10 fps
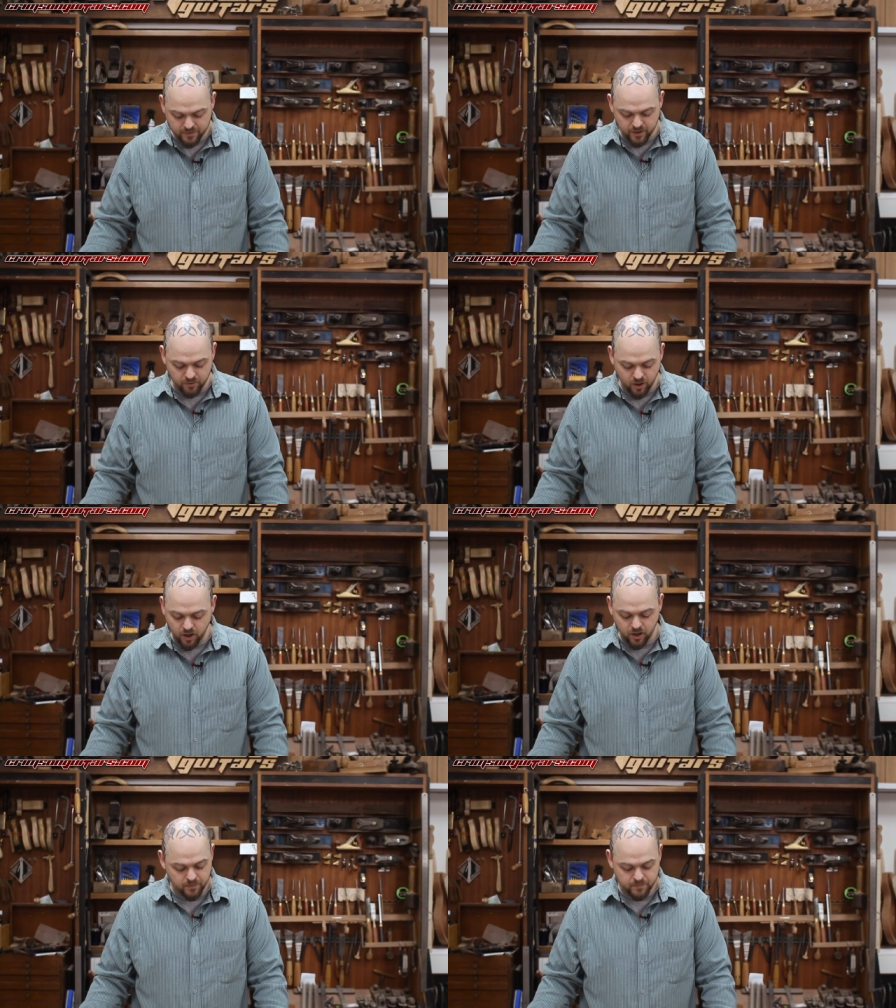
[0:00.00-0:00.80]
There
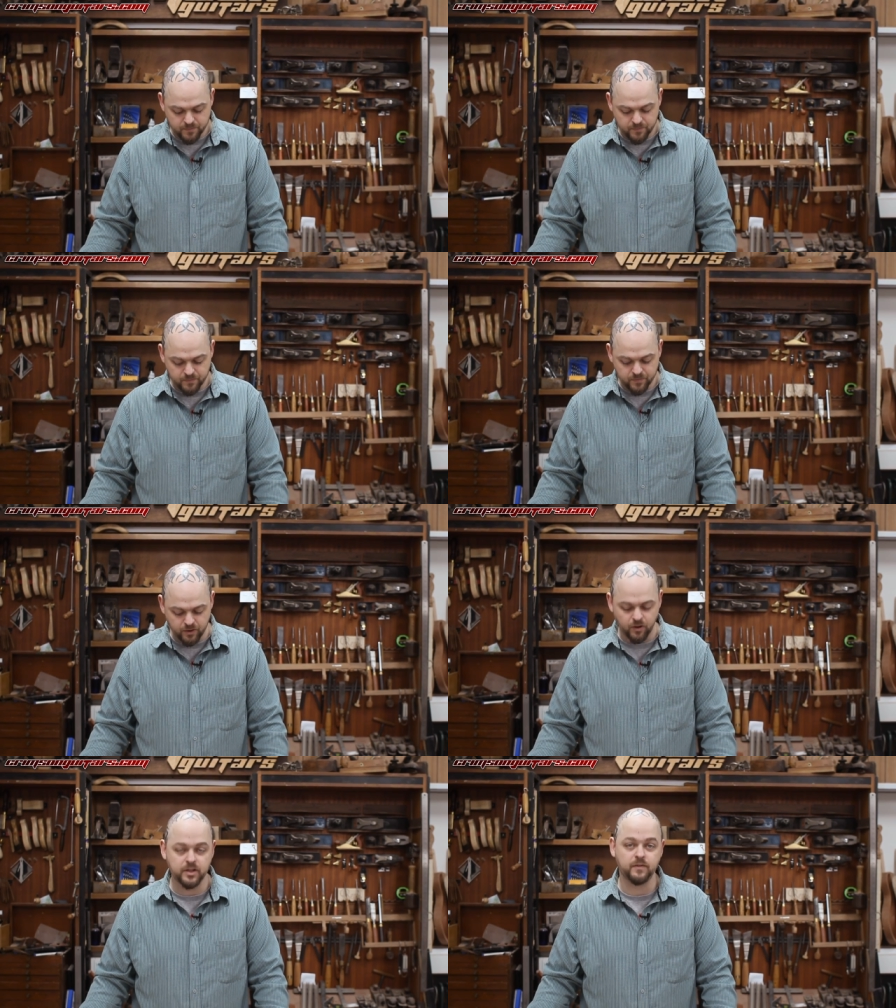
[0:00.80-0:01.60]
are,
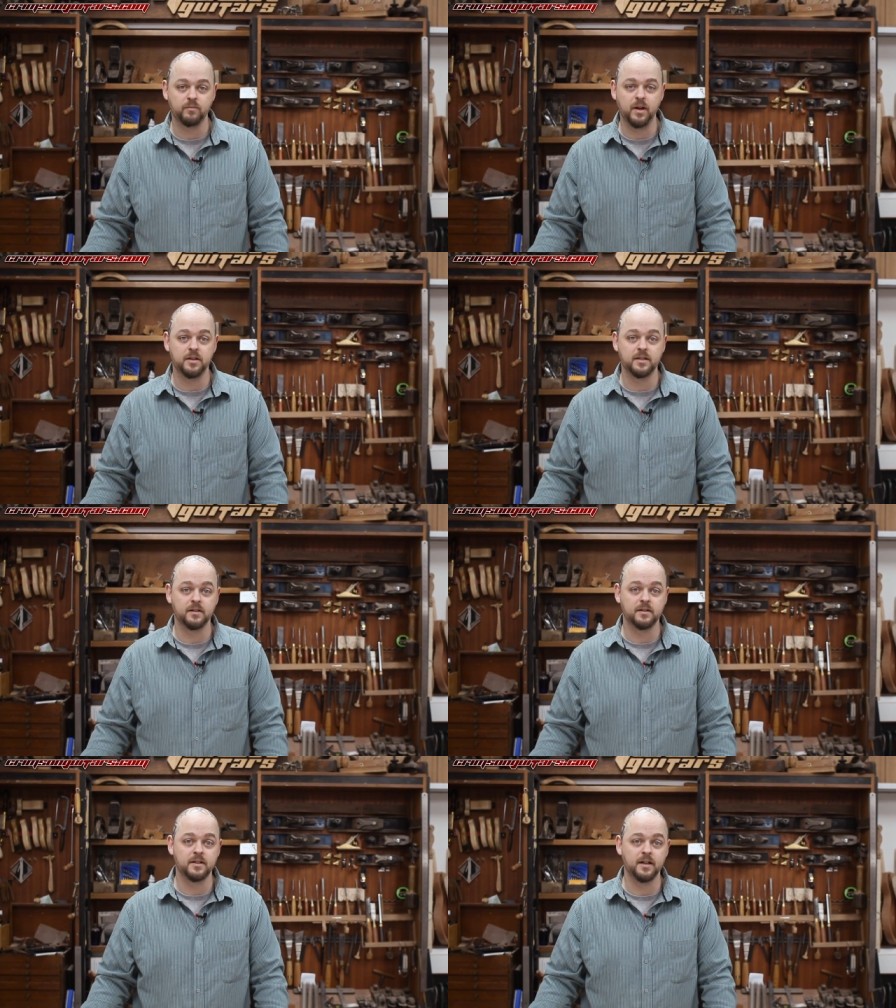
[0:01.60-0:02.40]
there are different methods
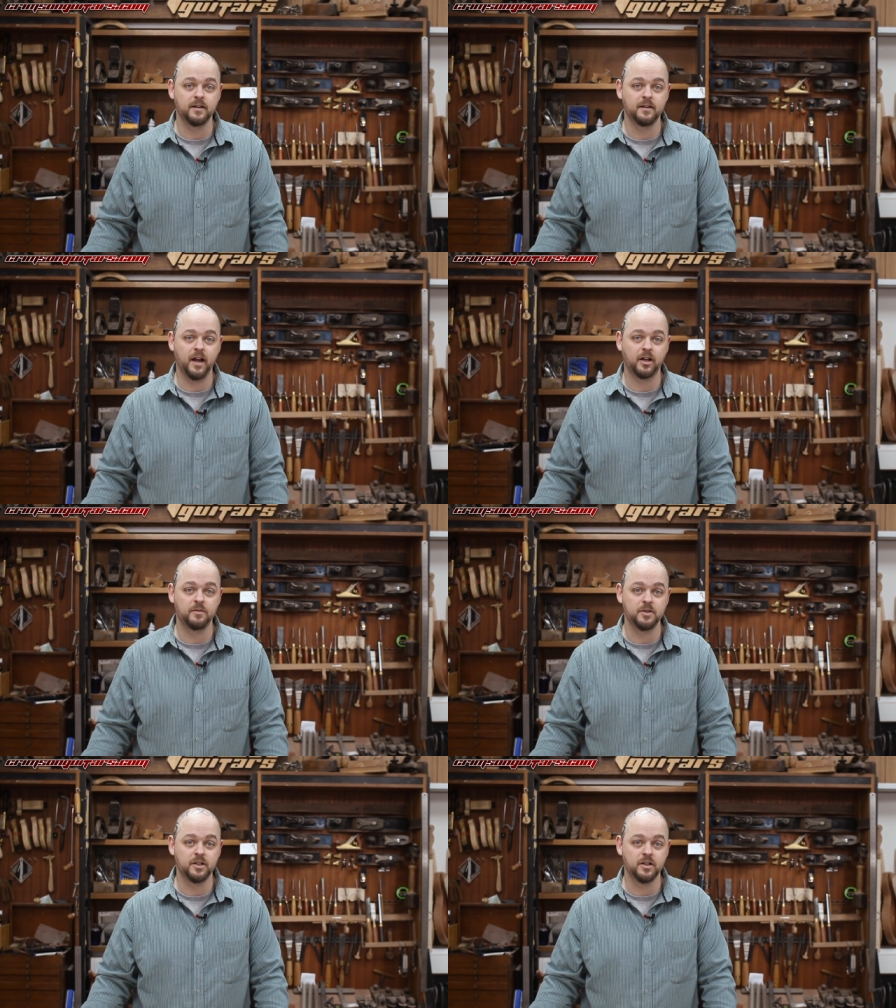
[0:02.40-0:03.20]
and uh, at
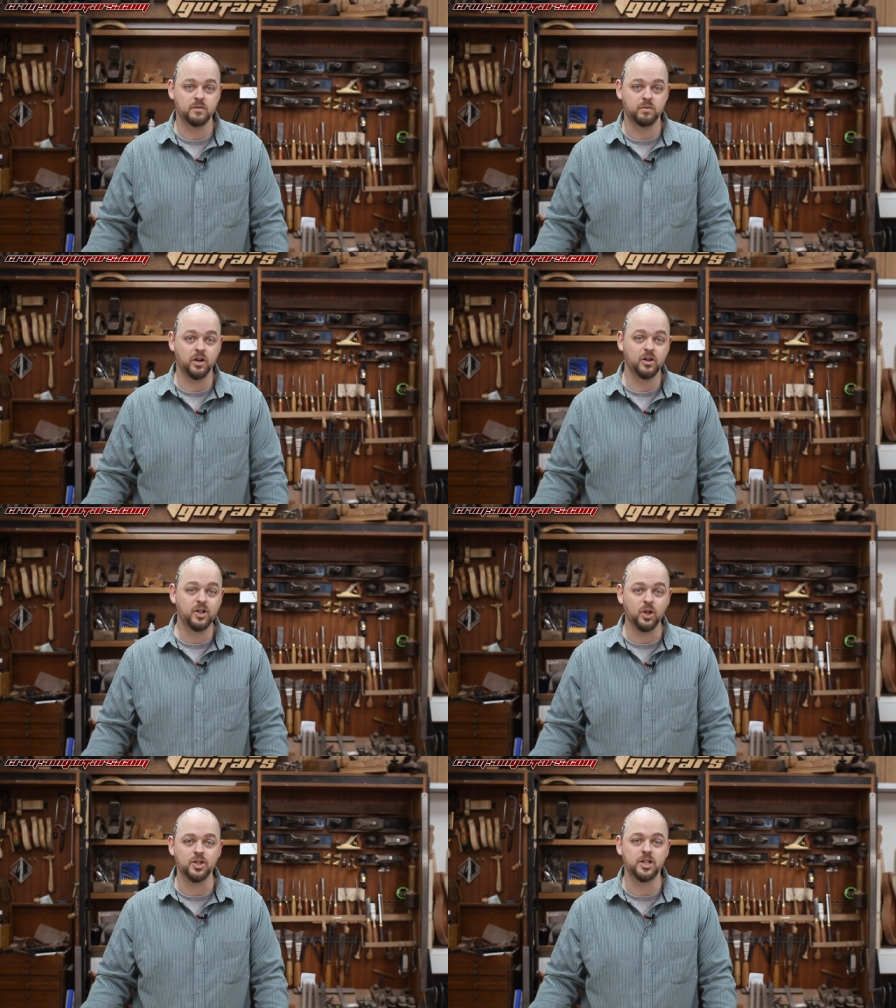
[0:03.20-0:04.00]
Crimson Guitars we are
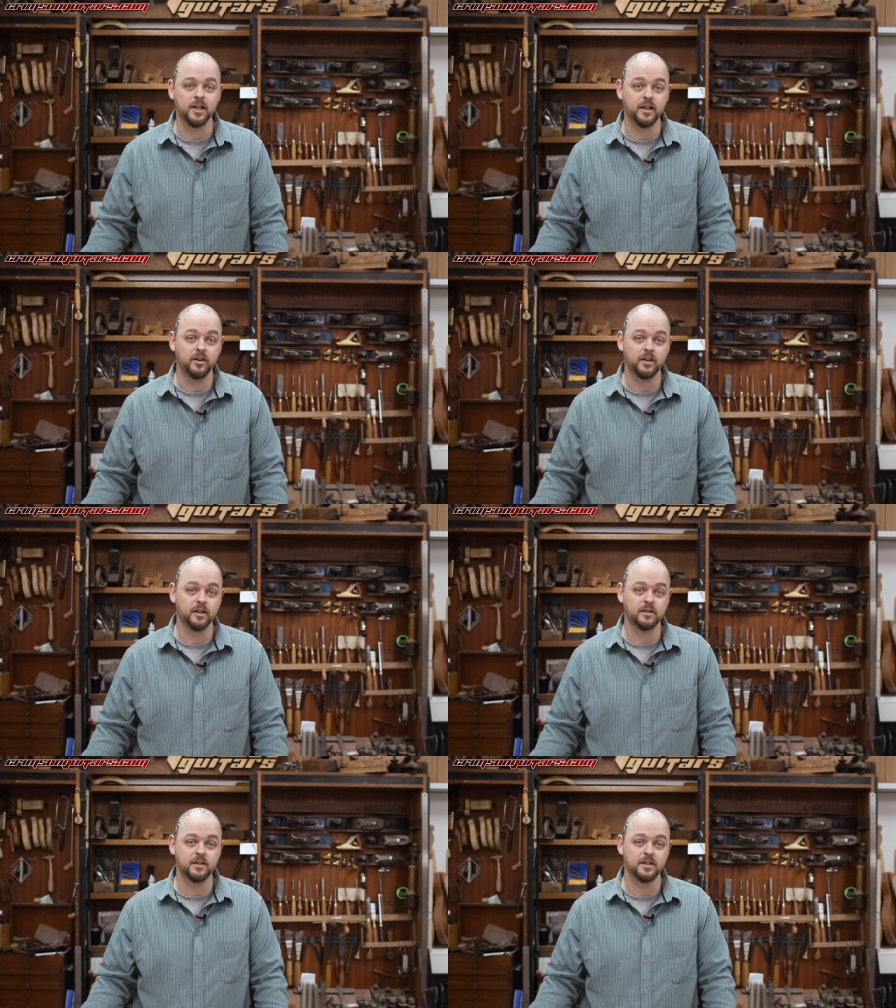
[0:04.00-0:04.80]
constantly
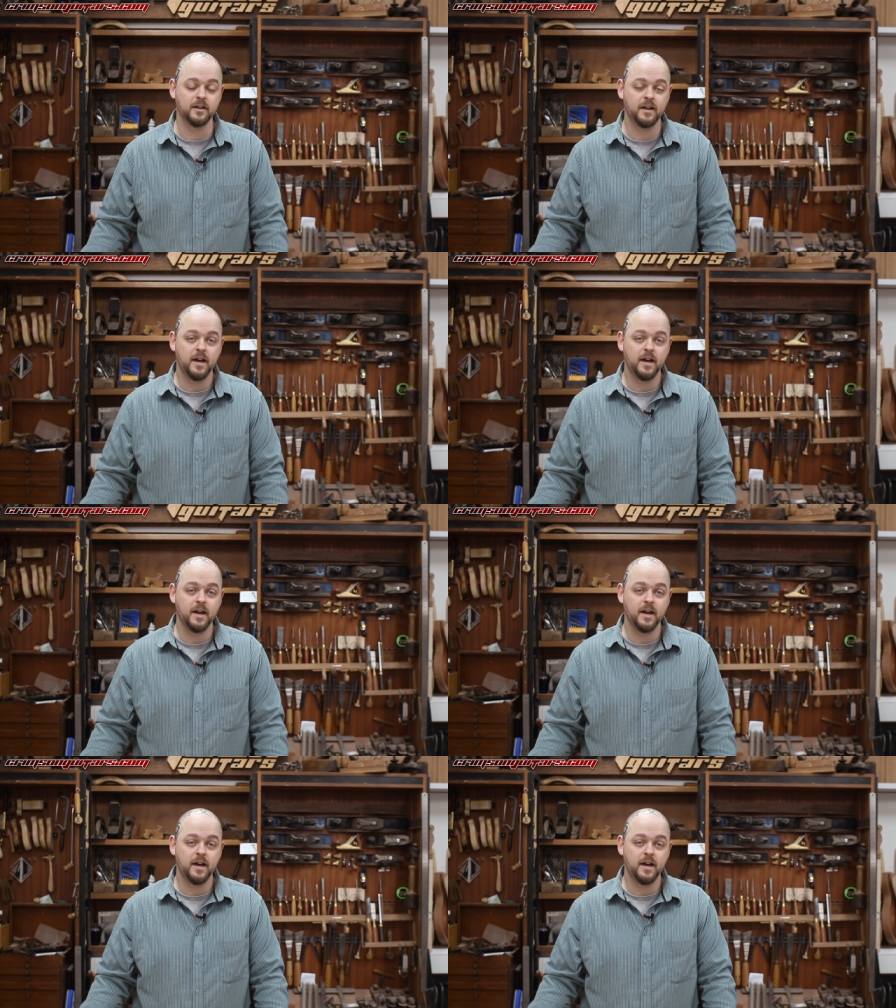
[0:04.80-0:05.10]
learning and uh,